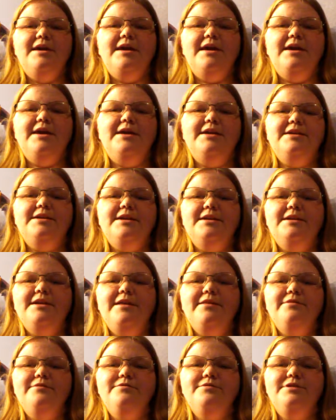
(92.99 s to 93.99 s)
And
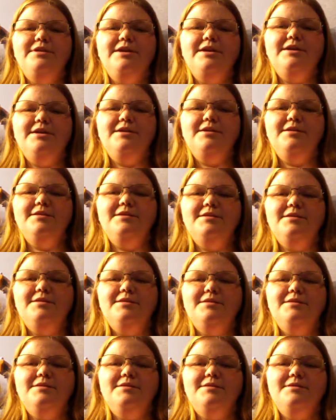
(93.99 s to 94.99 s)
another thing
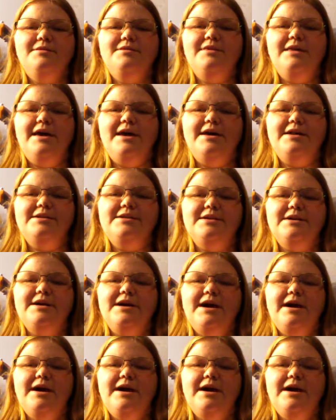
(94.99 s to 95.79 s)
that